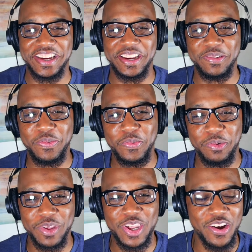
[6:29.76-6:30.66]
done
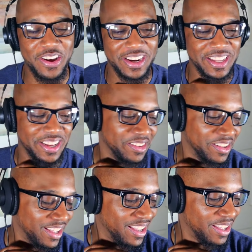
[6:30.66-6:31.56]
with my Charlotte
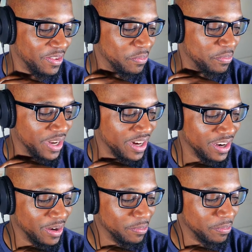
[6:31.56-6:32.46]
in, but
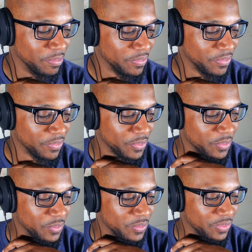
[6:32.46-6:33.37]
um,
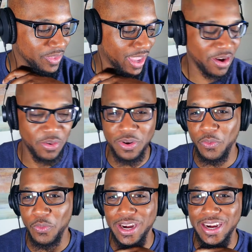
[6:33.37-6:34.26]
I don't
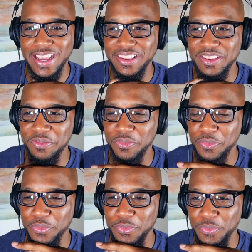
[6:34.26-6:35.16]
know what it is
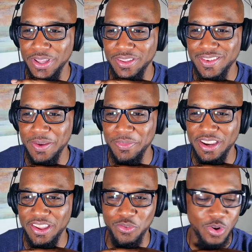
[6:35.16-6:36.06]
with some
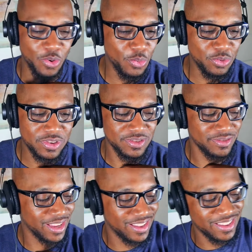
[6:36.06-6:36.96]
of these roads.
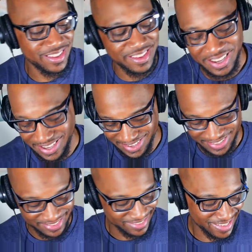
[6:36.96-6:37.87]
it,
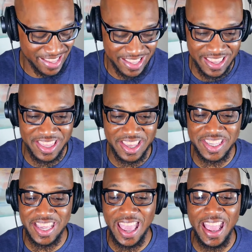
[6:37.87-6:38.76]
it's
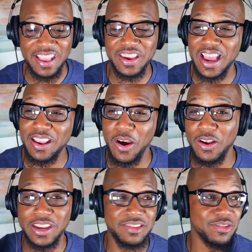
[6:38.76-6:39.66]
just sad. You got
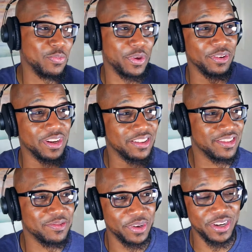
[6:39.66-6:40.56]
all these new
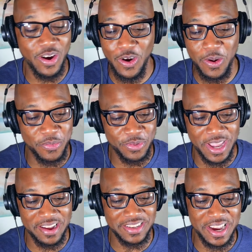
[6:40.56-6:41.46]
buildings, but horrible
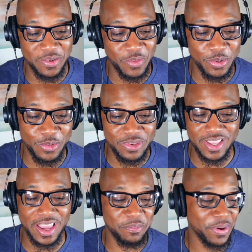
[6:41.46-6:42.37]
downtown
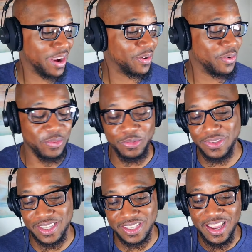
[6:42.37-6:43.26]
roads, like
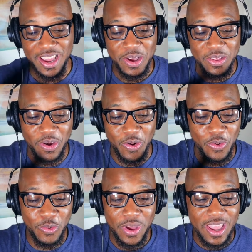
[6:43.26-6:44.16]
potholes and the
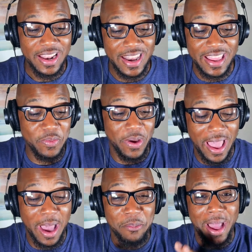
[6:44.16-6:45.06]
whole like
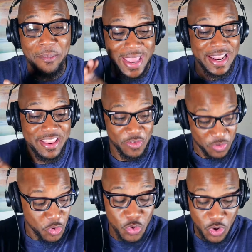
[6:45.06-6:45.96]
I, am in
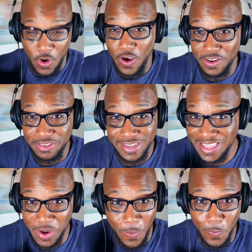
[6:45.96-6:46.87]
the new car,
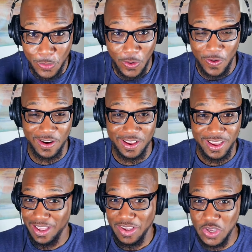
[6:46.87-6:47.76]
not the old car.
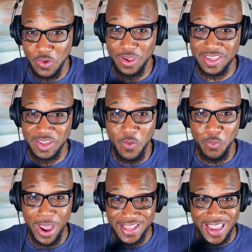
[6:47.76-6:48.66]
So it's no
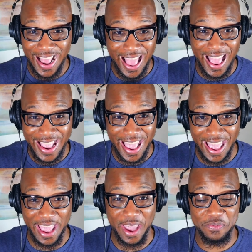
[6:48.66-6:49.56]
way that I
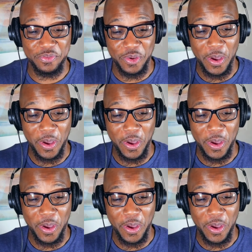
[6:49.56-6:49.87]
have